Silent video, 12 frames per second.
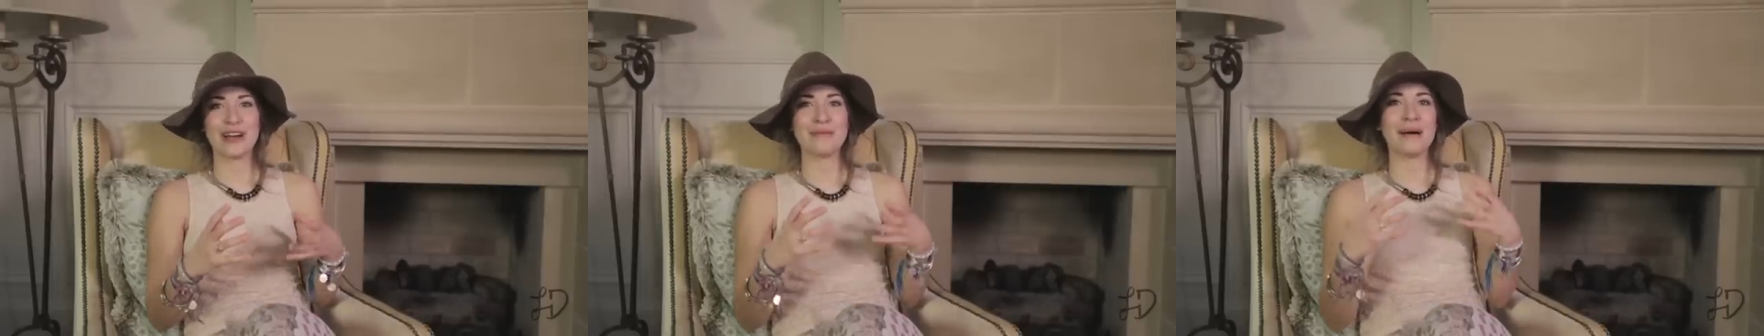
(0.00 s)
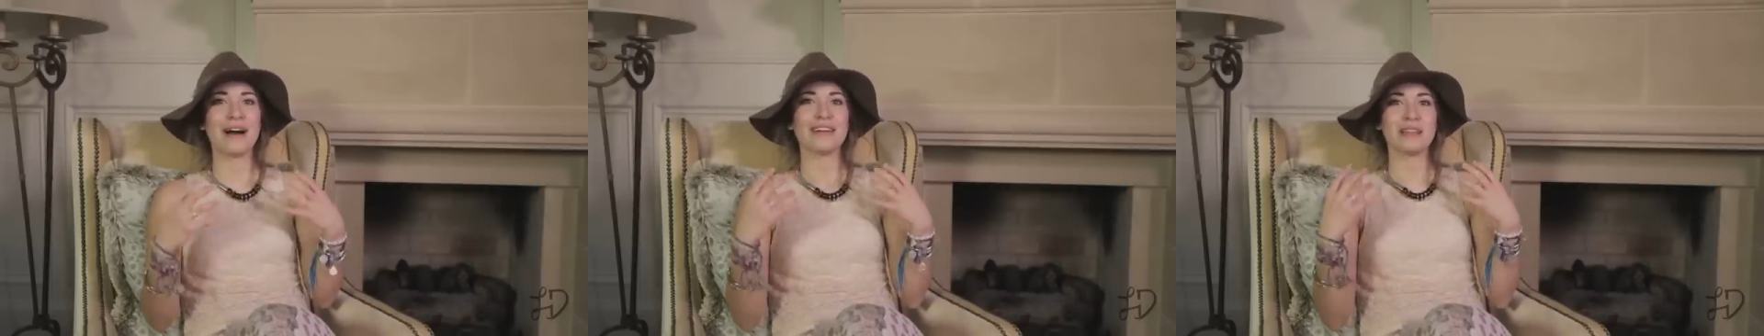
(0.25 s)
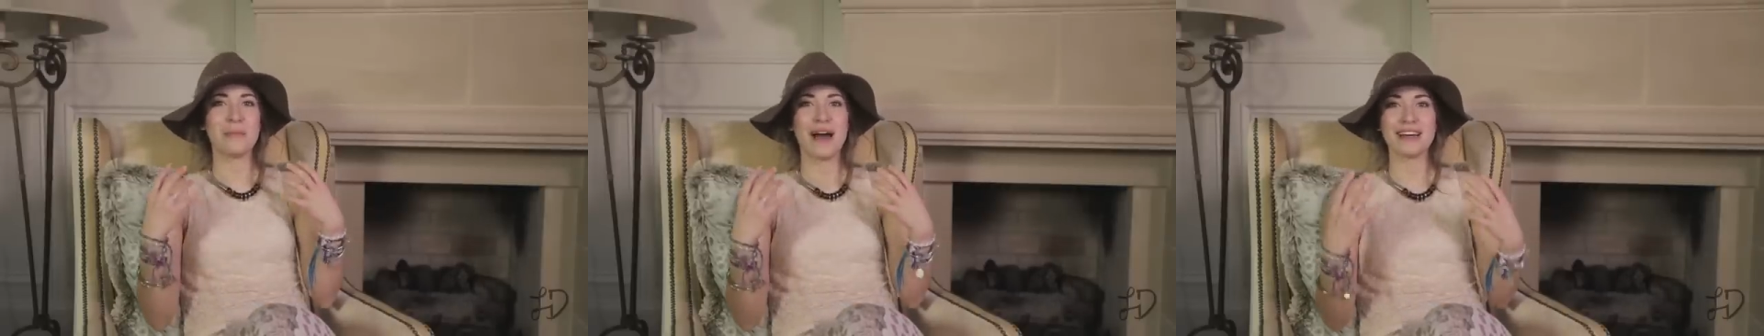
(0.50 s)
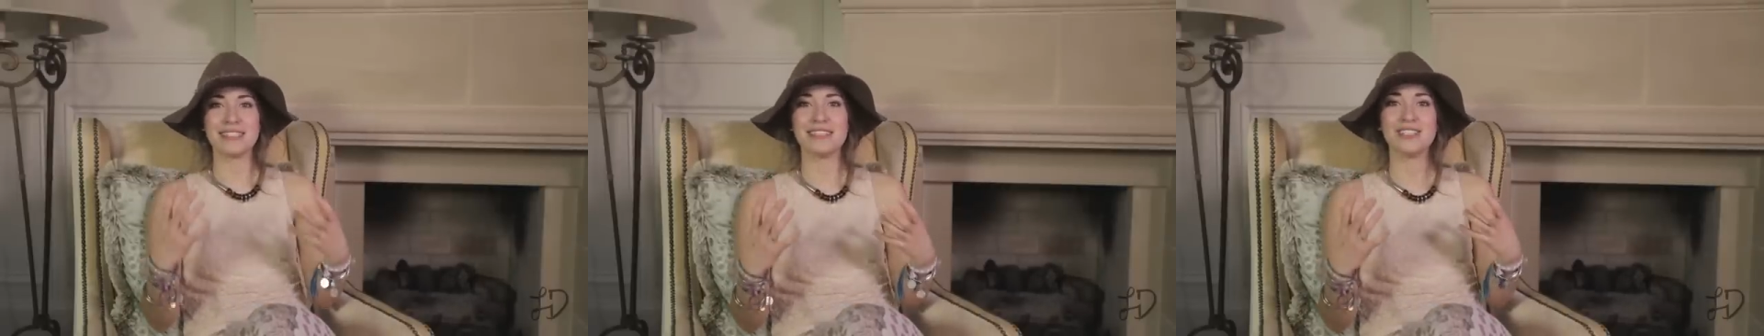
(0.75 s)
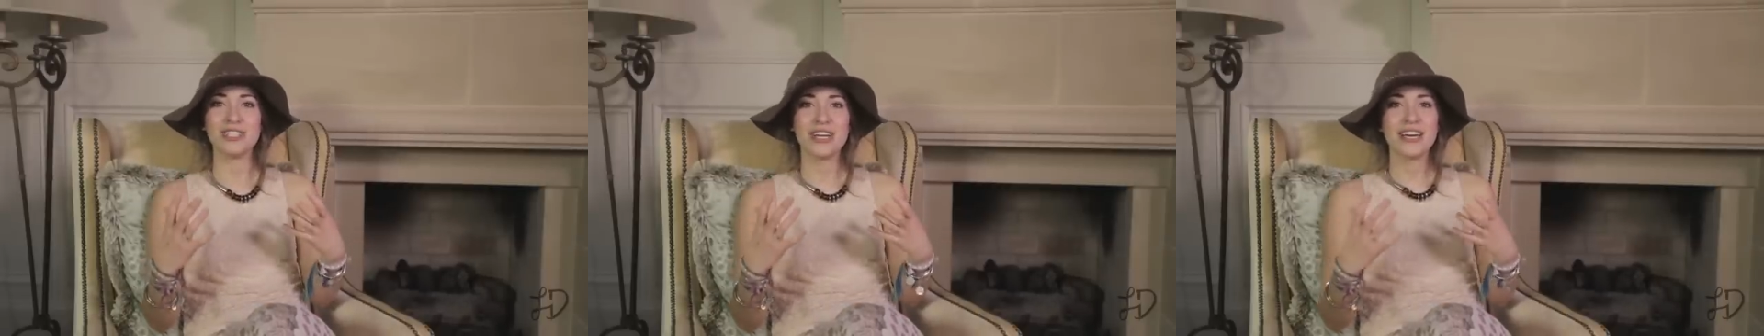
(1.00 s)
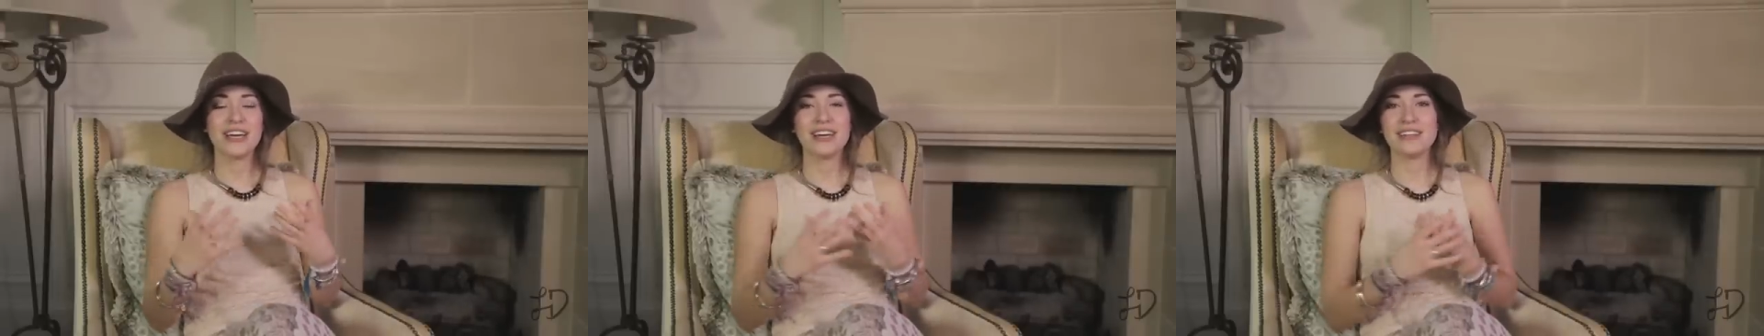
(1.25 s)
about the passage
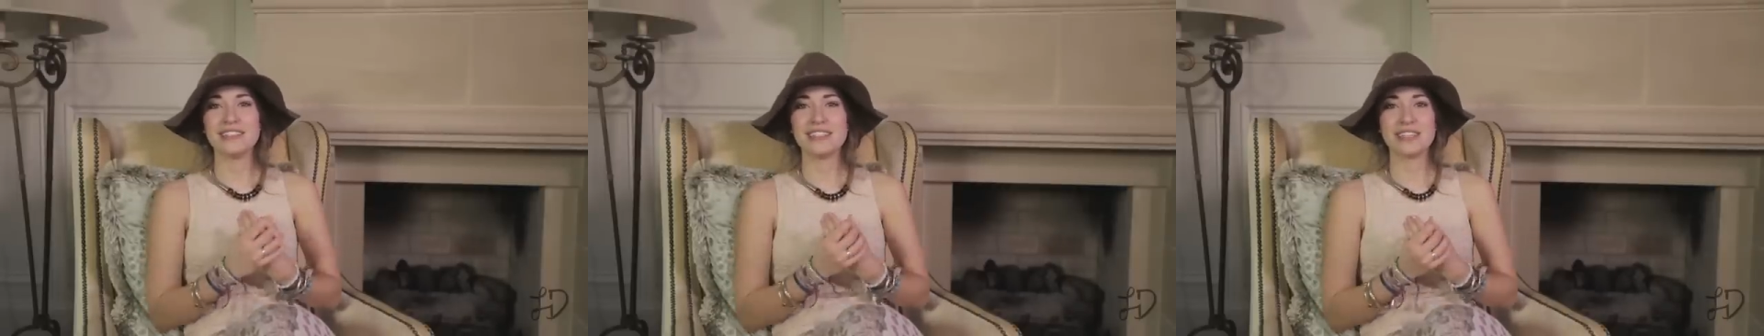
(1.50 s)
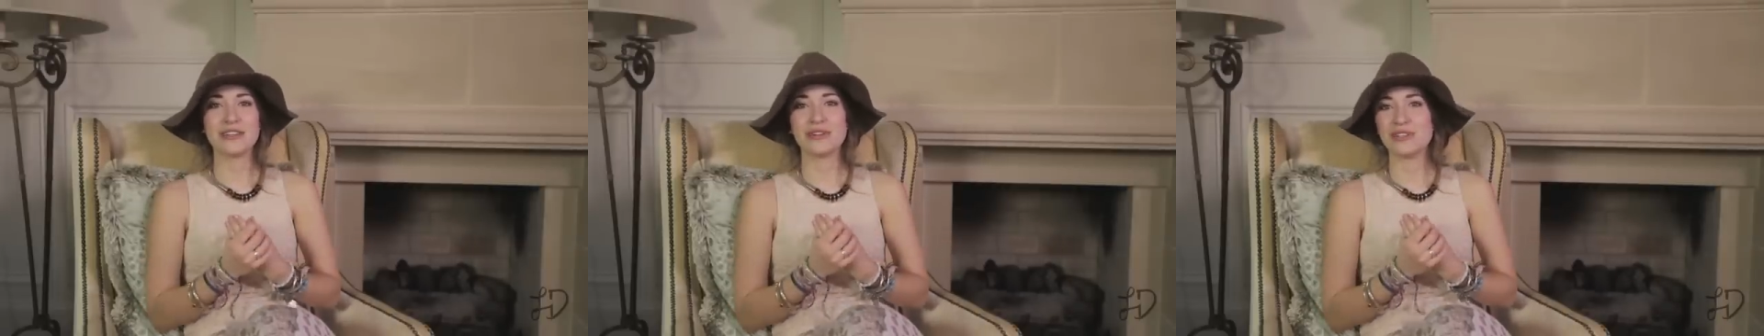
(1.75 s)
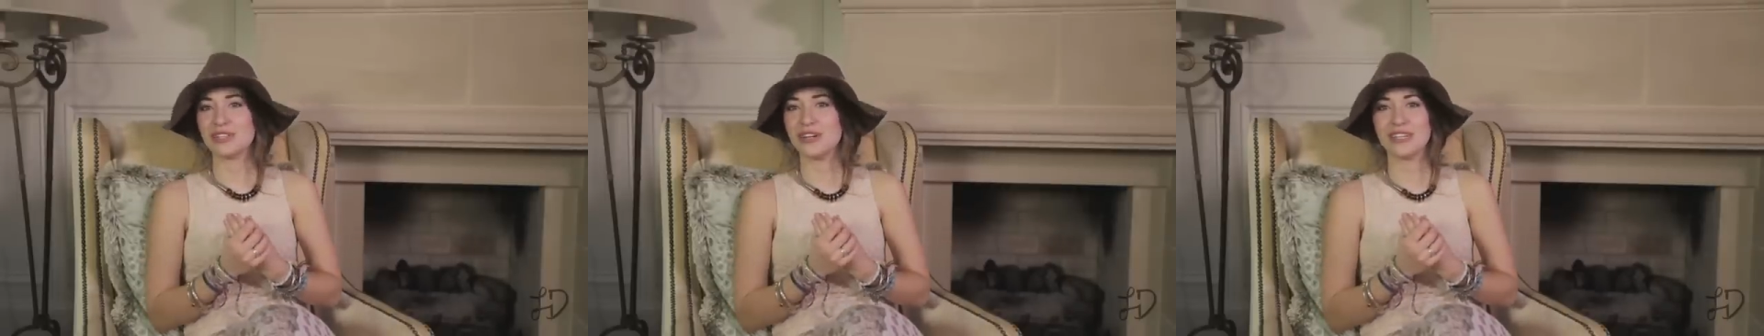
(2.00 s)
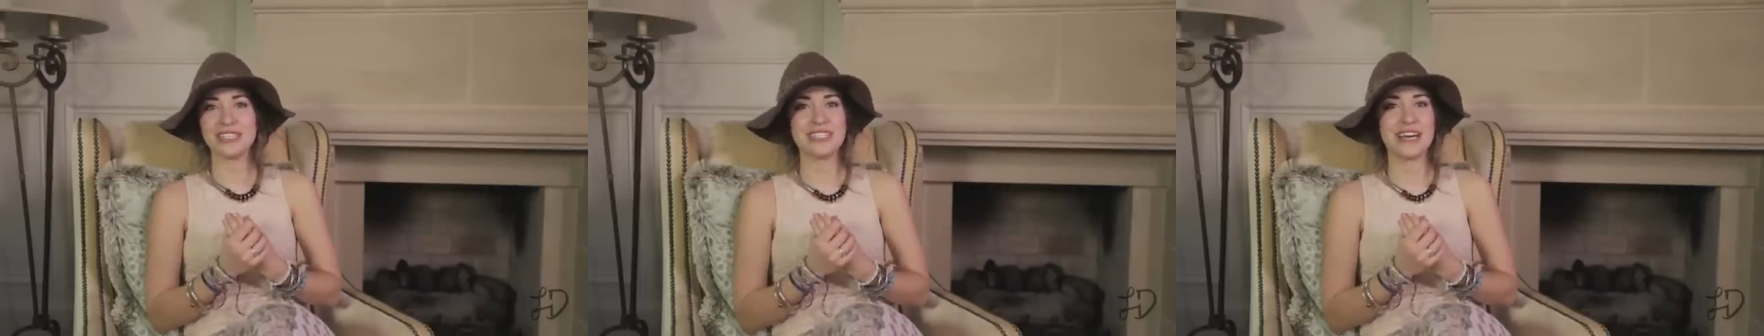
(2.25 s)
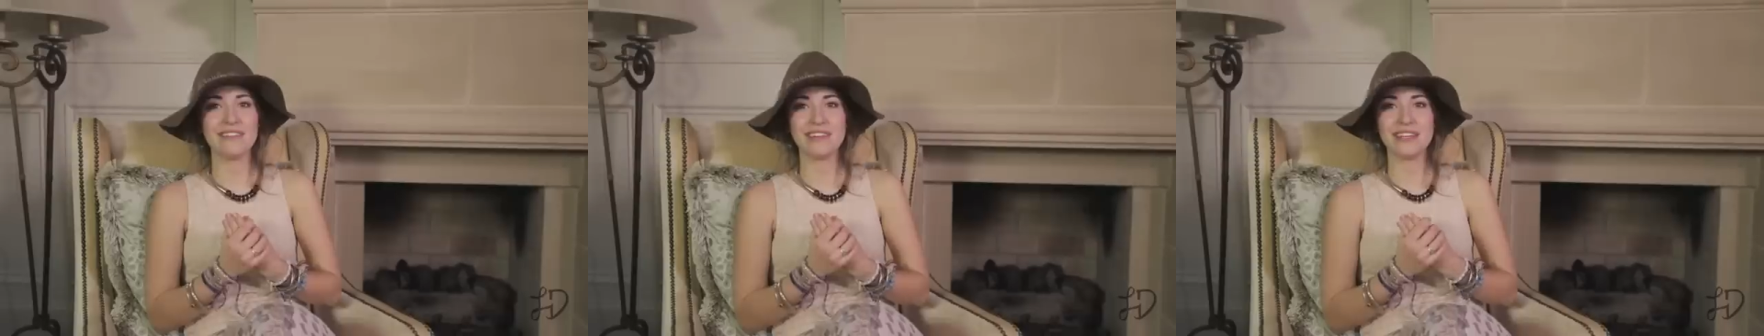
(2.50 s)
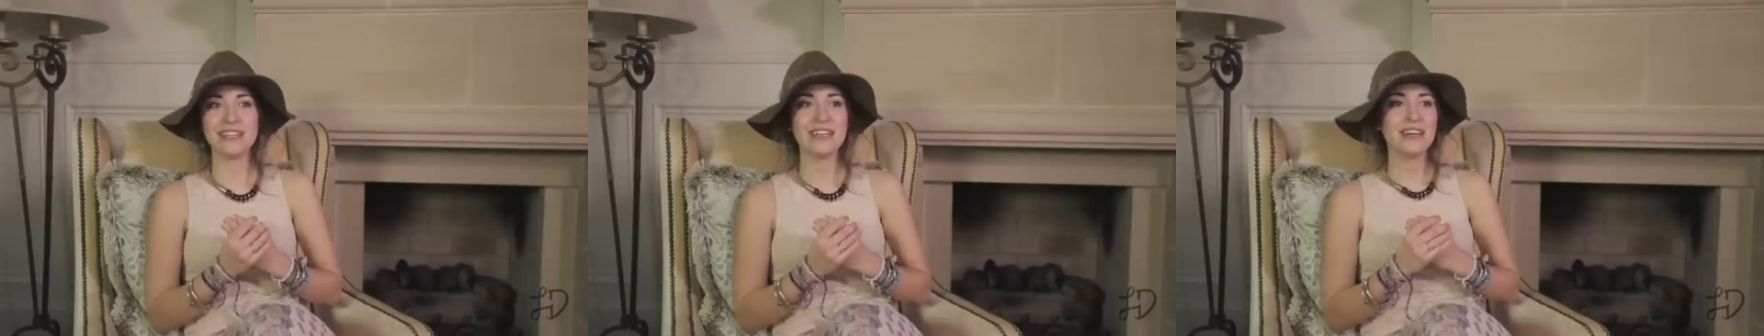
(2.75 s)
in Ezekiel
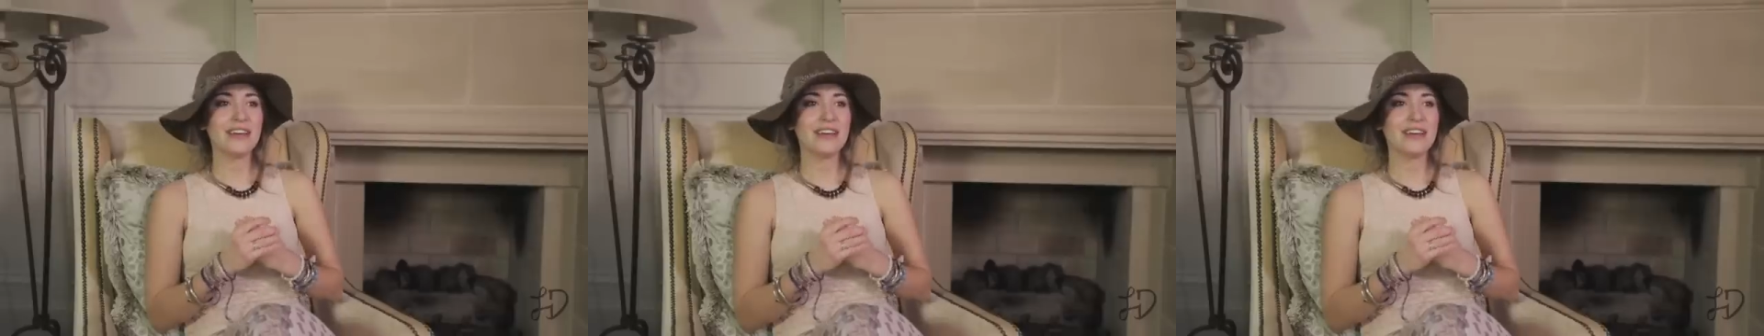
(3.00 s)
37